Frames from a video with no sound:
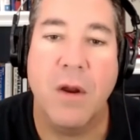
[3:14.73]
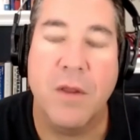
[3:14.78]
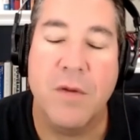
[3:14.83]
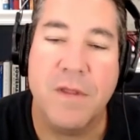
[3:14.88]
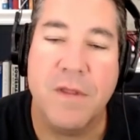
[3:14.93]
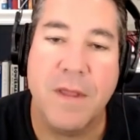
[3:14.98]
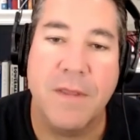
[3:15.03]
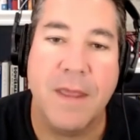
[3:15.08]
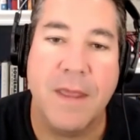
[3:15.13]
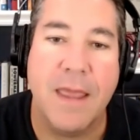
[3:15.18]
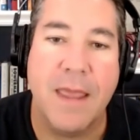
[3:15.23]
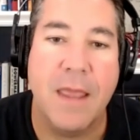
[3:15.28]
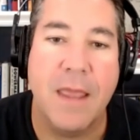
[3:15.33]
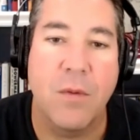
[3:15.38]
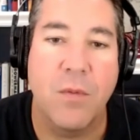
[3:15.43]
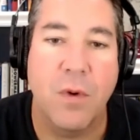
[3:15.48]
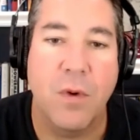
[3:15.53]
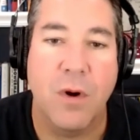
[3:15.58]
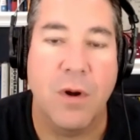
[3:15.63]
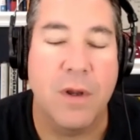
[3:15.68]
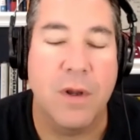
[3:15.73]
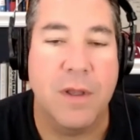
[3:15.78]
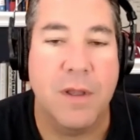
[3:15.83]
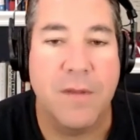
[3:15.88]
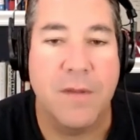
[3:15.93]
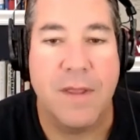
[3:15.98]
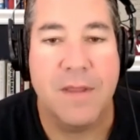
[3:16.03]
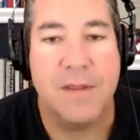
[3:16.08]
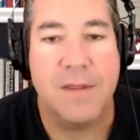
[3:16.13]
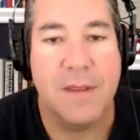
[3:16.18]
And you said the key word
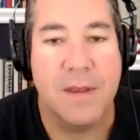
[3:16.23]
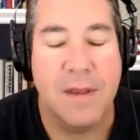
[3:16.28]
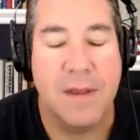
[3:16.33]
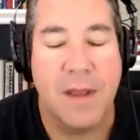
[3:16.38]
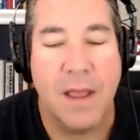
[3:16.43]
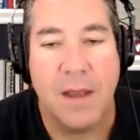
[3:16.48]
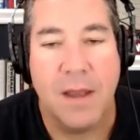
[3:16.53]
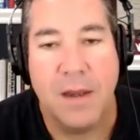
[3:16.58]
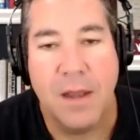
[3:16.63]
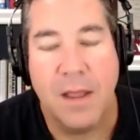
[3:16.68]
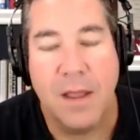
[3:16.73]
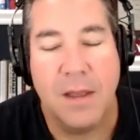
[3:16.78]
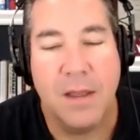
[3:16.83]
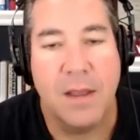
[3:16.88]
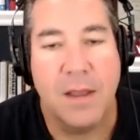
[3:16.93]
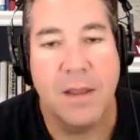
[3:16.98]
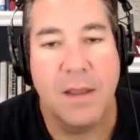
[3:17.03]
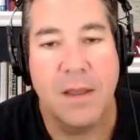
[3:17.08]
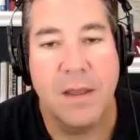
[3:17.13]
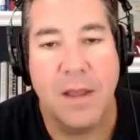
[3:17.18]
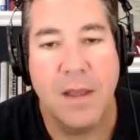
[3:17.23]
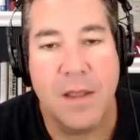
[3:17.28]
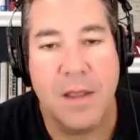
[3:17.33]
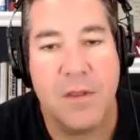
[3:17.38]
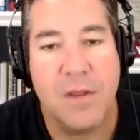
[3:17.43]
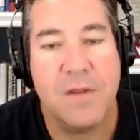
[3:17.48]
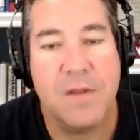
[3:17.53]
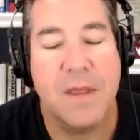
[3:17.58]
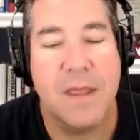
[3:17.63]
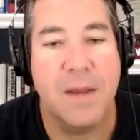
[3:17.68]
to this, not not not
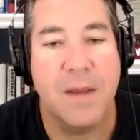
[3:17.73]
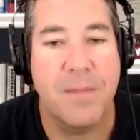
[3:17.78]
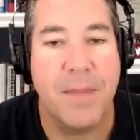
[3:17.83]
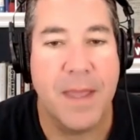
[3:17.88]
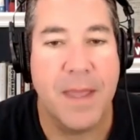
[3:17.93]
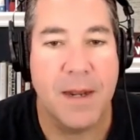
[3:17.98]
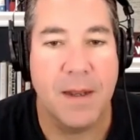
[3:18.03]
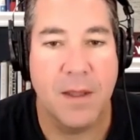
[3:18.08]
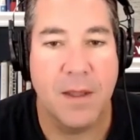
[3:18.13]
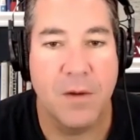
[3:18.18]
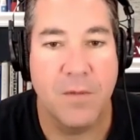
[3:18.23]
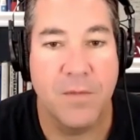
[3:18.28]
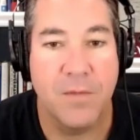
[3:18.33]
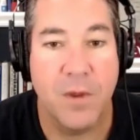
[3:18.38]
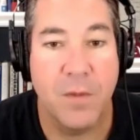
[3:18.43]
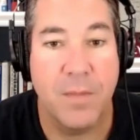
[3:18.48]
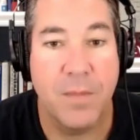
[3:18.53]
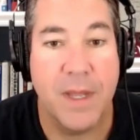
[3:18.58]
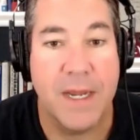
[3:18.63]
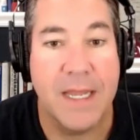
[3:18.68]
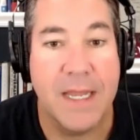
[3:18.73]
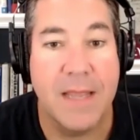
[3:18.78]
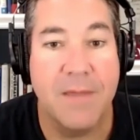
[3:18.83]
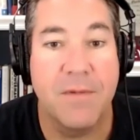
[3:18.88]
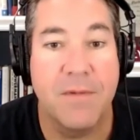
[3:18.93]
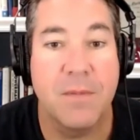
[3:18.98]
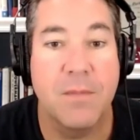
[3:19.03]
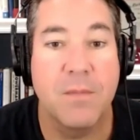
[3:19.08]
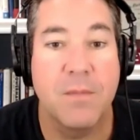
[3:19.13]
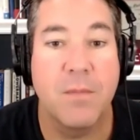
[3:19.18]
just in a panel interview, but
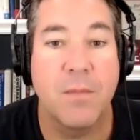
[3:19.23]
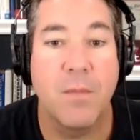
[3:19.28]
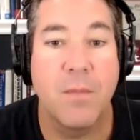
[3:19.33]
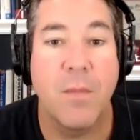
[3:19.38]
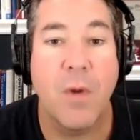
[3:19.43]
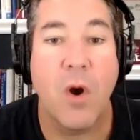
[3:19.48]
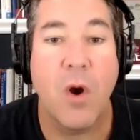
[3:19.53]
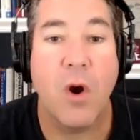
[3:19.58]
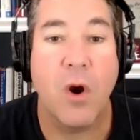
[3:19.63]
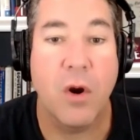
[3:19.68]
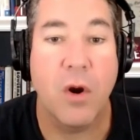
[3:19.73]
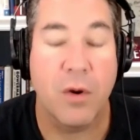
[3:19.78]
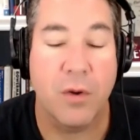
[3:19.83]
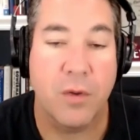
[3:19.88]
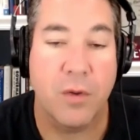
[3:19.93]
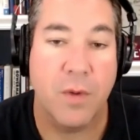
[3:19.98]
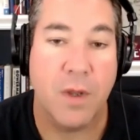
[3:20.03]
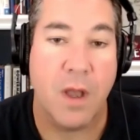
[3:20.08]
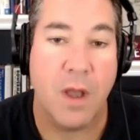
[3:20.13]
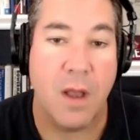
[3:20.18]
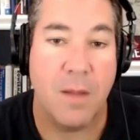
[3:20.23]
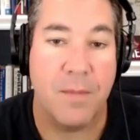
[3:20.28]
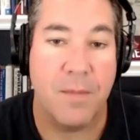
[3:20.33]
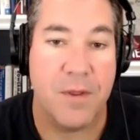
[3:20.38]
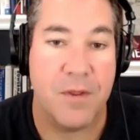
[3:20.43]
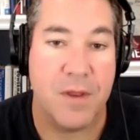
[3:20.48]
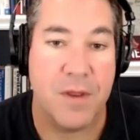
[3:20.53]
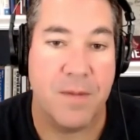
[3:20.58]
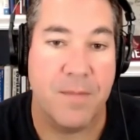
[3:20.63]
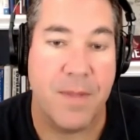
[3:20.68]
even harder to
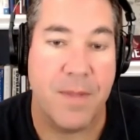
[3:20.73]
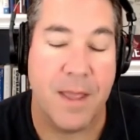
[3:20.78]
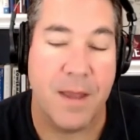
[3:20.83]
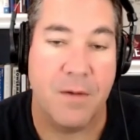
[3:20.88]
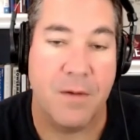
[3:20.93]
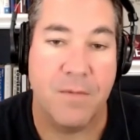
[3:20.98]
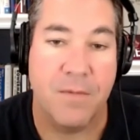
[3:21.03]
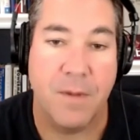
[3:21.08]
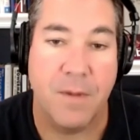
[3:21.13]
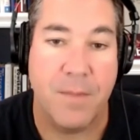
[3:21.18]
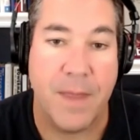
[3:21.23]
accomplish in a panel,